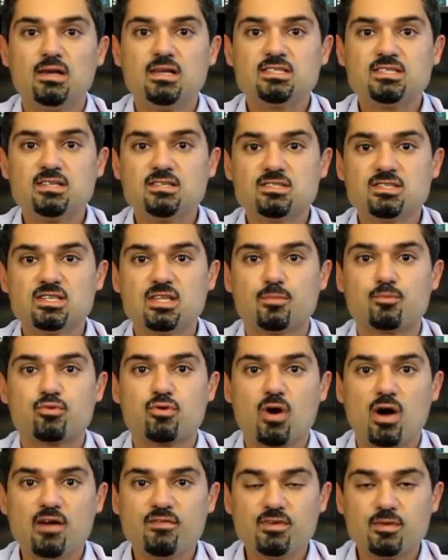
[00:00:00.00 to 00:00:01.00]
listen to the
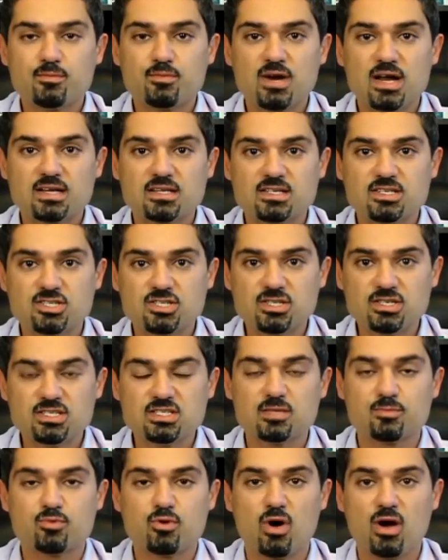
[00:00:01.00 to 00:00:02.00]
private practitioners,
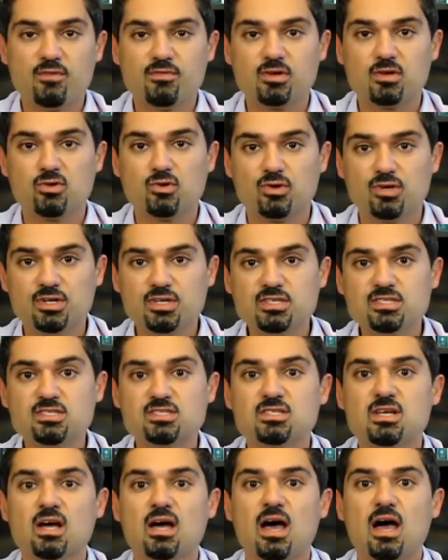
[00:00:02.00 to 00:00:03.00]
the private
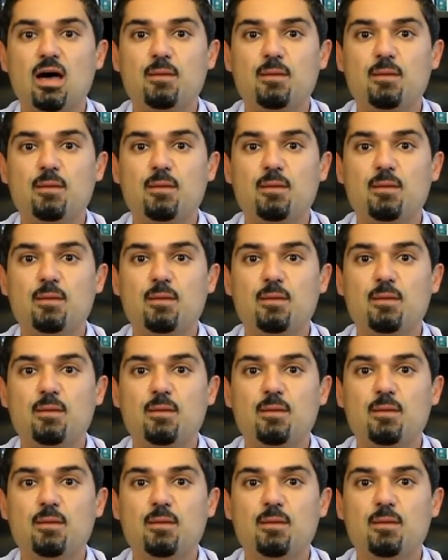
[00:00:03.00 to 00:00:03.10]
lawyers,